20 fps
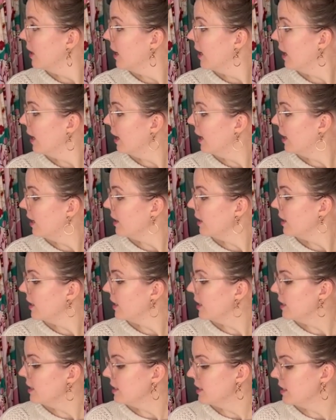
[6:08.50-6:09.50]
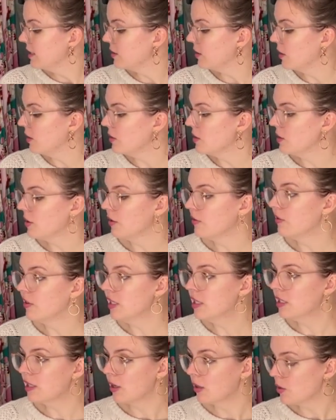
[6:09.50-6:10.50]
and this is also
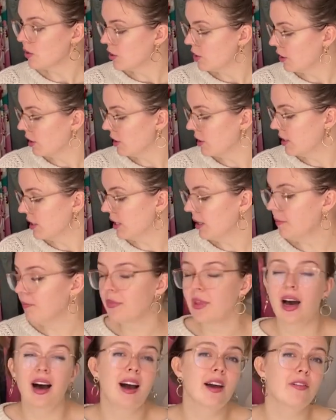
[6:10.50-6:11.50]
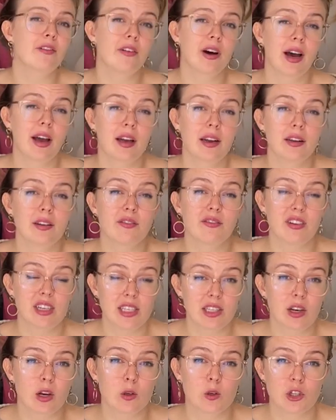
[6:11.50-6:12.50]
viscose jersey. I find
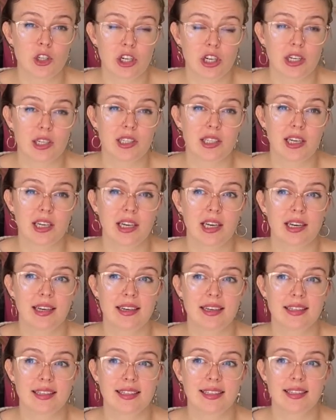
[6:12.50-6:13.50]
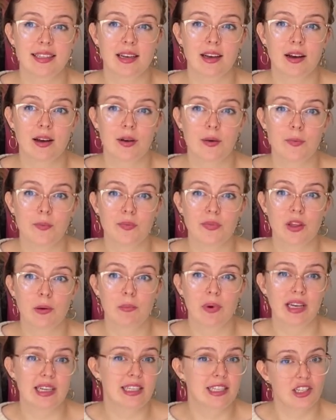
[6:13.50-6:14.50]
viscose jersey is the
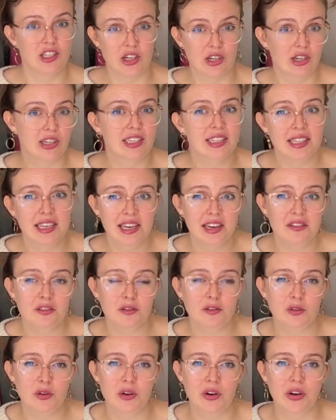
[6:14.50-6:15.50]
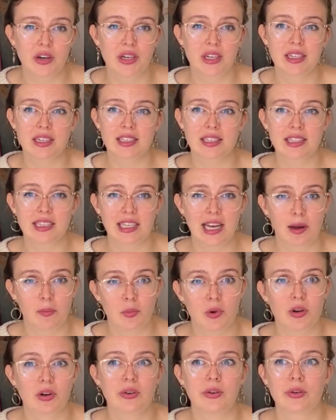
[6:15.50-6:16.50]
best jersey for
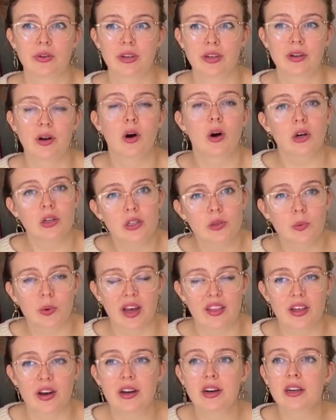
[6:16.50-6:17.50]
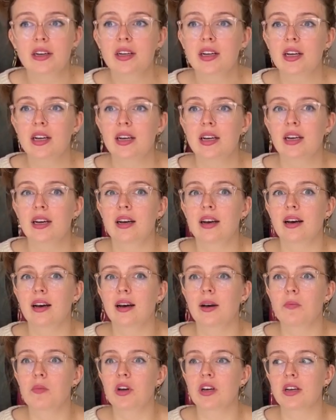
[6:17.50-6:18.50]
summer or hot weather
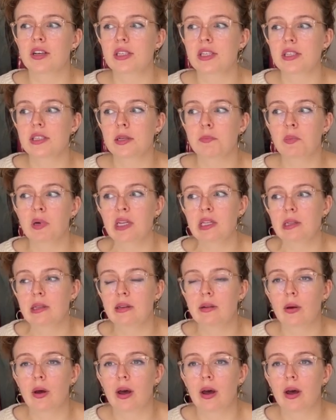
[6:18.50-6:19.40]
because it's a bit